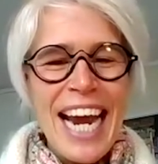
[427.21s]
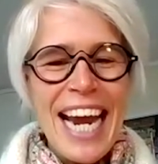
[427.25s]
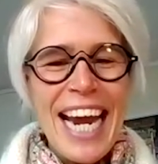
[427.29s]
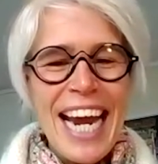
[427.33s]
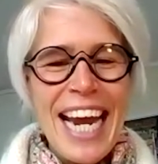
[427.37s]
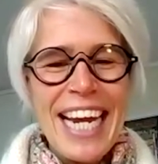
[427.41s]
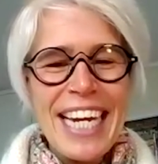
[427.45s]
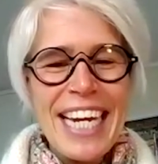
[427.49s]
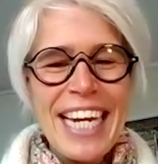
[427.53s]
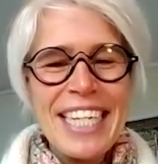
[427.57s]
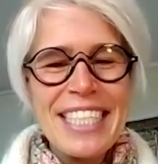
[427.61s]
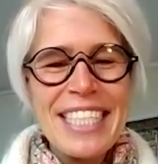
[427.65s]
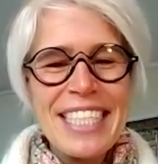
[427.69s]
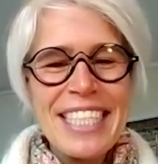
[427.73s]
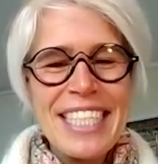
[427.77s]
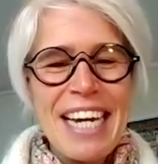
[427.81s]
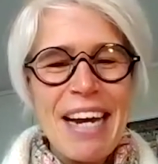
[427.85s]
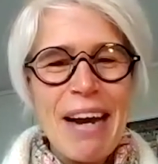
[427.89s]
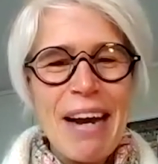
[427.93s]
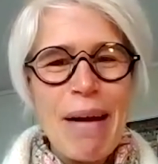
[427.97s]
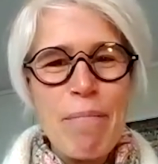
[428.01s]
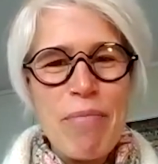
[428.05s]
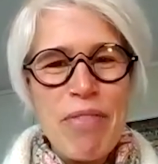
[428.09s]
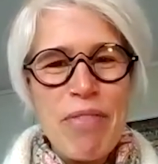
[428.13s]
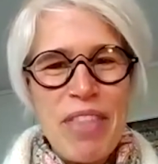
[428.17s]
And
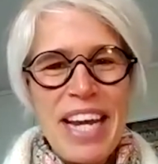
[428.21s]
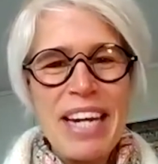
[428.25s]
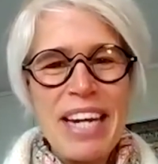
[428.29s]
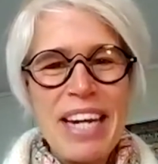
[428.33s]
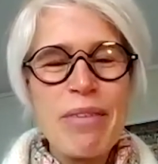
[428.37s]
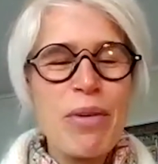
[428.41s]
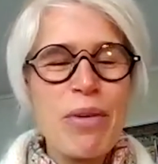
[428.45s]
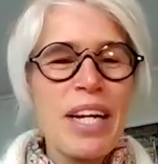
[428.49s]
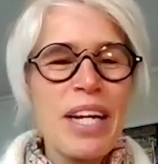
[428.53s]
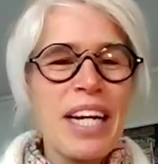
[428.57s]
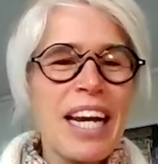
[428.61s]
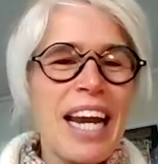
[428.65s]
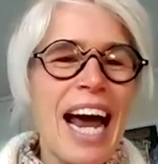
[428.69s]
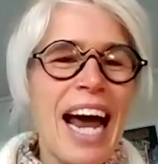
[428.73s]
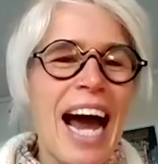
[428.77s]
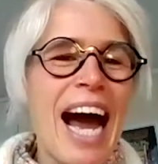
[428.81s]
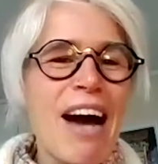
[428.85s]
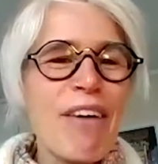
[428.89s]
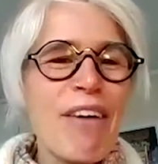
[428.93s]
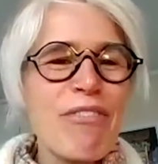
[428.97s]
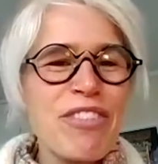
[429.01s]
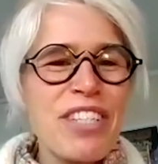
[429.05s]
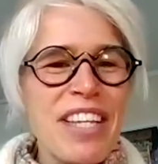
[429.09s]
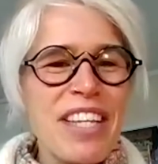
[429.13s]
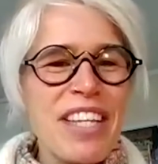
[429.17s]
then
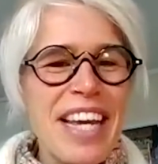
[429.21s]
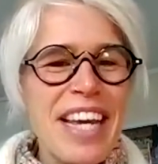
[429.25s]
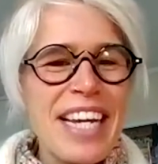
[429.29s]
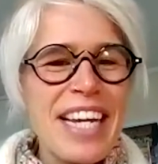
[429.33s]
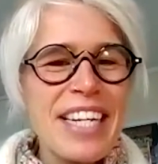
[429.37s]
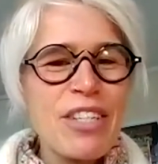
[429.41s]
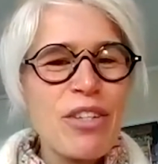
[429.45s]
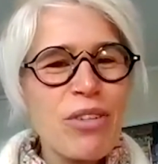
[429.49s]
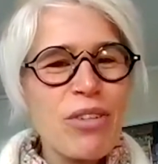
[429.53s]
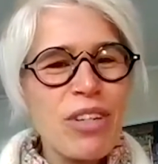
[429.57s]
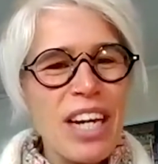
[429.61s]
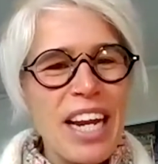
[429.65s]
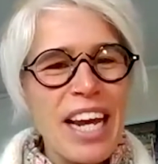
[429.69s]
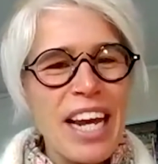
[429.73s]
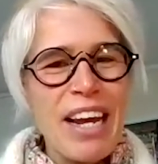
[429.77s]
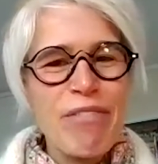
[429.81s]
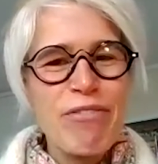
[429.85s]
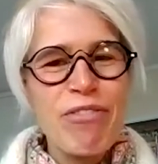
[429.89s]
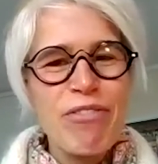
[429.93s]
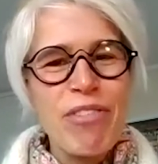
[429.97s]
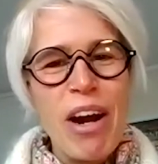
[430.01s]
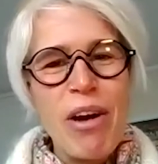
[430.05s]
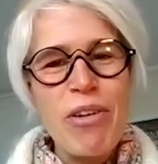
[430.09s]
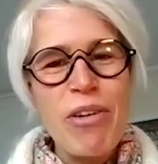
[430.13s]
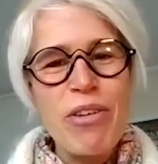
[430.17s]
after that, you'll have
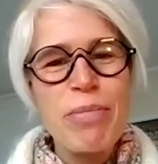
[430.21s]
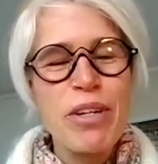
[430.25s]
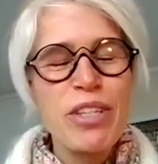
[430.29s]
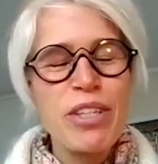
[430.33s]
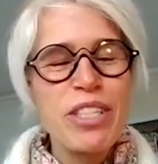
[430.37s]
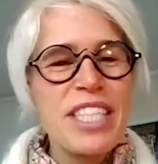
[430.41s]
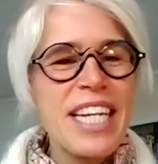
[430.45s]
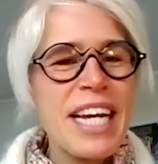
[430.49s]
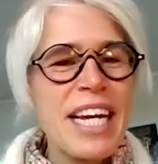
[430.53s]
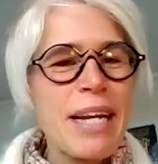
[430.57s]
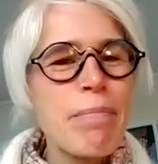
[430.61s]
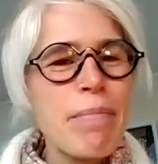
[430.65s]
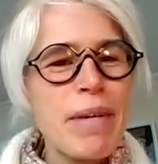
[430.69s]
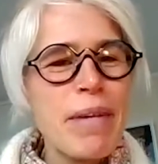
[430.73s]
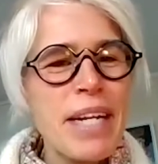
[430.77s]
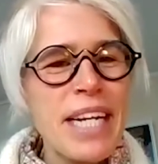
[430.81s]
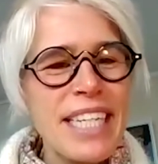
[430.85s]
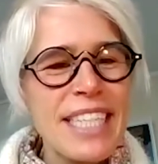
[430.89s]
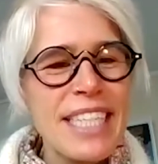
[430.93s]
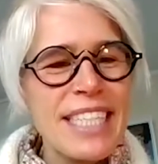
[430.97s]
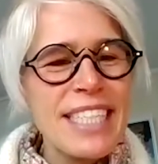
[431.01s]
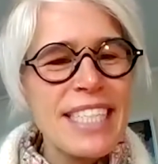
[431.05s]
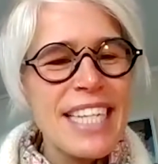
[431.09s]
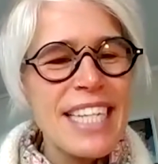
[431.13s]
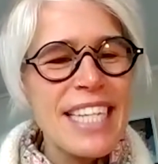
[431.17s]
around about 10
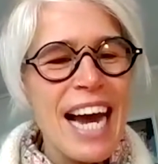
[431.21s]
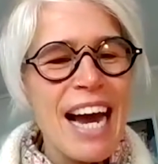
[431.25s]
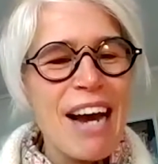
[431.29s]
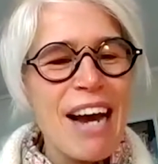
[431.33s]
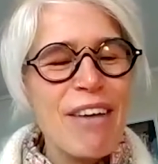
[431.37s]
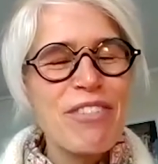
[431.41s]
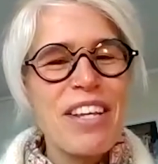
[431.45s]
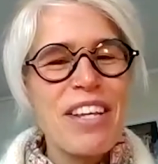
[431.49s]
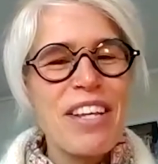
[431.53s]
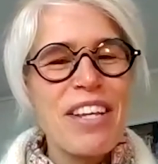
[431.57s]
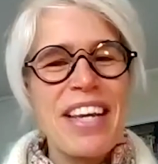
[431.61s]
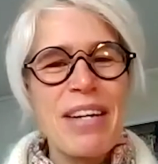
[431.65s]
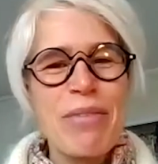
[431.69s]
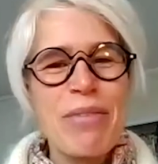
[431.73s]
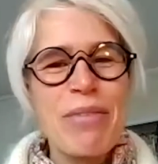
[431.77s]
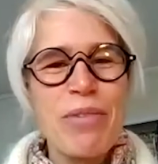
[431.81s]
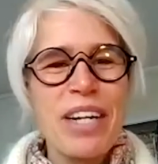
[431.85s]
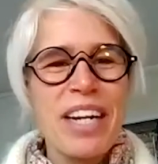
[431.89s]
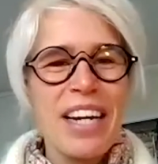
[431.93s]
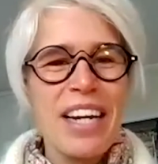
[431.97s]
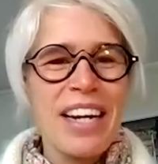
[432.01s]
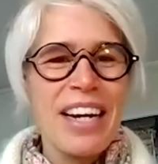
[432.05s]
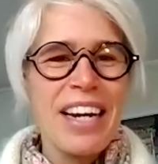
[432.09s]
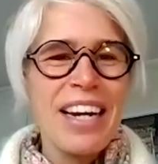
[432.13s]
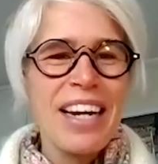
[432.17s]
minutes. After that,
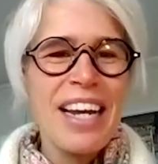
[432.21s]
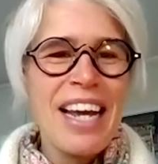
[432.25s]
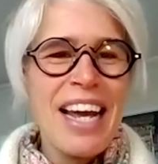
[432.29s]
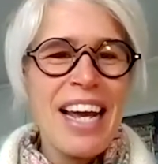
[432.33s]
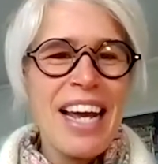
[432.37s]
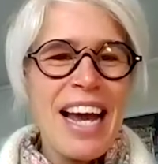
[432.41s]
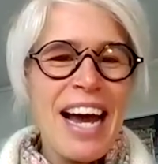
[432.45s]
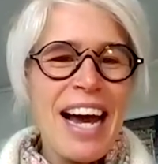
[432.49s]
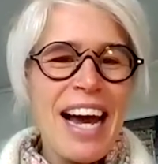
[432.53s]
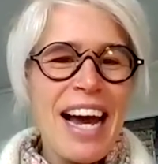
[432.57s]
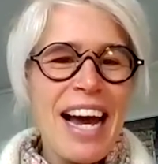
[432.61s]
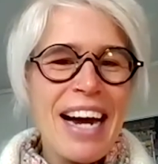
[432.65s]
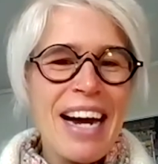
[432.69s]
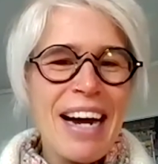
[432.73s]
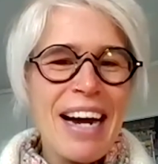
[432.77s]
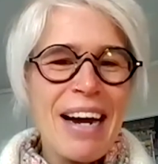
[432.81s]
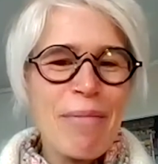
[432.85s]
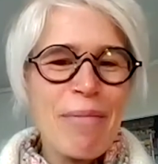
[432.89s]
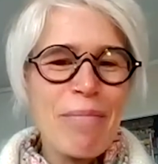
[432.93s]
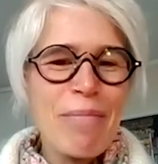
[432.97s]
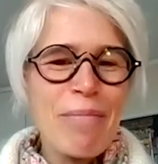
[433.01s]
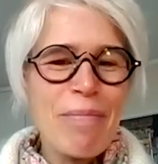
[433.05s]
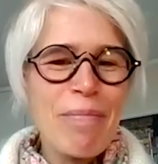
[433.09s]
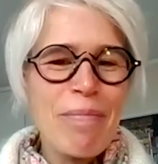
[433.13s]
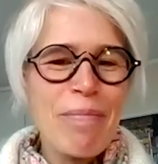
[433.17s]
we'll
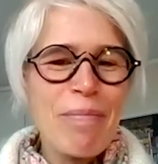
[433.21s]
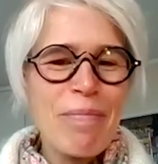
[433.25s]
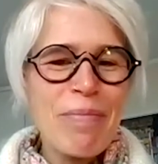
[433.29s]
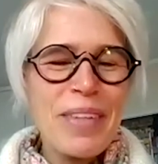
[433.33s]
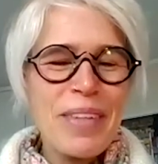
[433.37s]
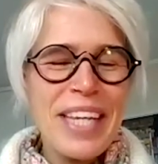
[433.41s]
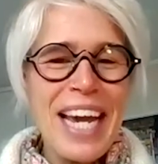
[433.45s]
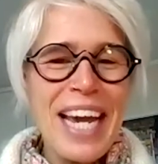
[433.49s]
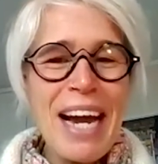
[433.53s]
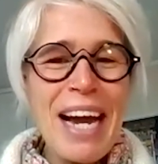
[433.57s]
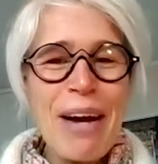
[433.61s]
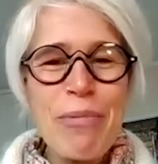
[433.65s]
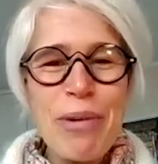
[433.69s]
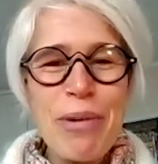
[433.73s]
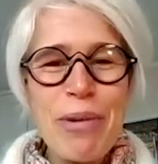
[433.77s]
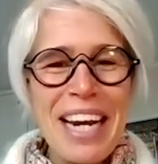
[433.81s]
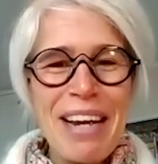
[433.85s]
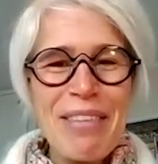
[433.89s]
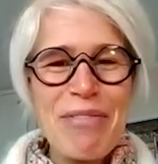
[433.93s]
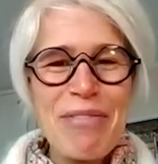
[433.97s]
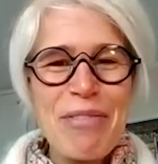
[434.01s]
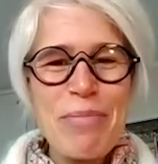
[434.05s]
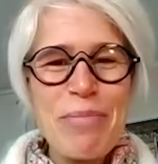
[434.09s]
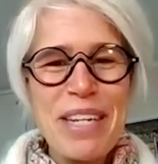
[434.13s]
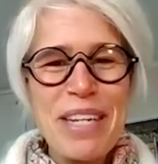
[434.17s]

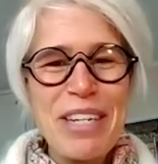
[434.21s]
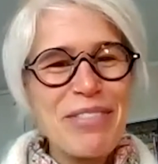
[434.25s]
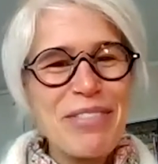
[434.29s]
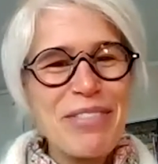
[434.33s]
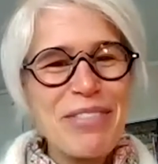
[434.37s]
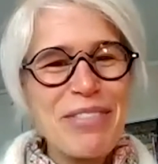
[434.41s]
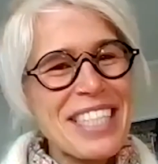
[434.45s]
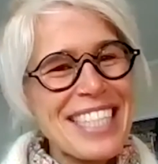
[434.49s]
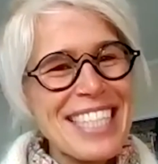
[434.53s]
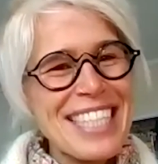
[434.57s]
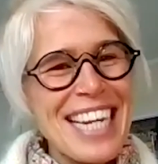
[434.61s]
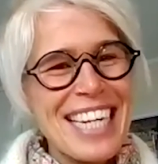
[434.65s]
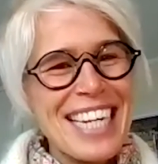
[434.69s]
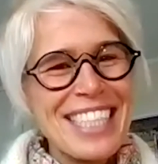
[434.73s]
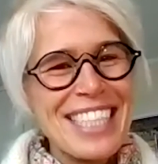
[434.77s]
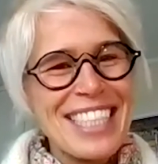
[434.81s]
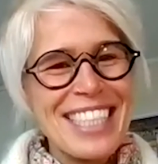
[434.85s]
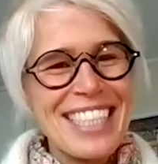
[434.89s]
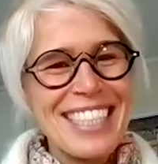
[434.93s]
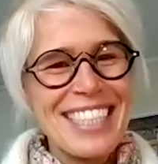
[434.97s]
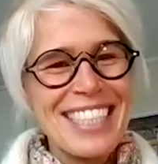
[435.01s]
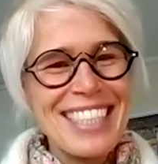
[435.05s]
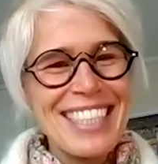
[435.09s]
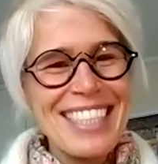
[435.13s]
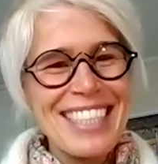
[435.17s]
have a bit of a
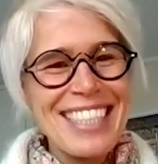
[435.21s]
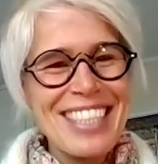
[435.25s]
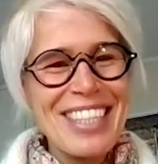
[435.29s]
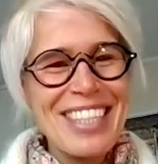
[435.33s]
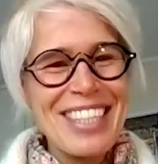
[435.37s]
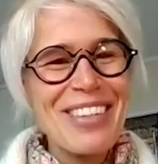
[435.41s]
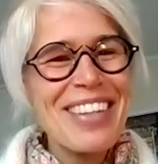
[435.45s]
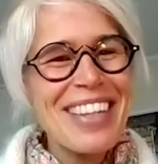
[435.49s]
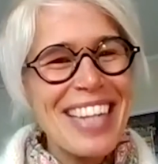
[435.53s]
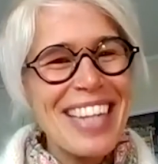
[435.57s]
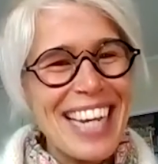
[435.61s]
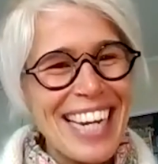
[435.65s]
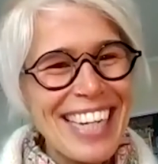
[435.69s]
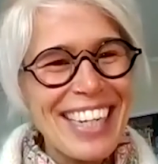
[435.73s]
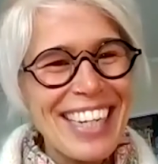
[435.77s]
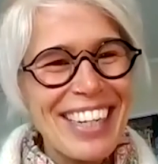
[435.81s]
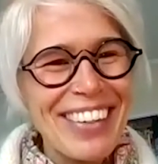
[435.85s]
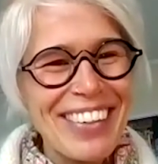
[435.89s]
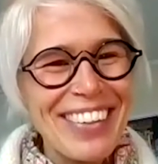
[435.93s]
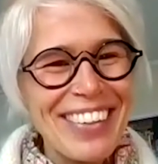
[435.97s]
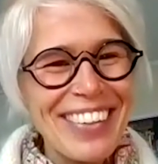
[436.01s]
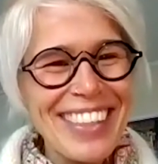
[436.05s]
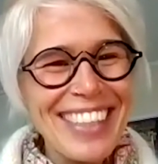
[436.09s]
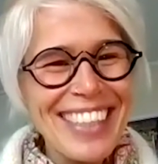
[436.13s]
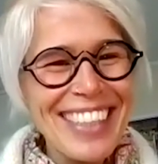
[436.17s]
discussion. So thank you.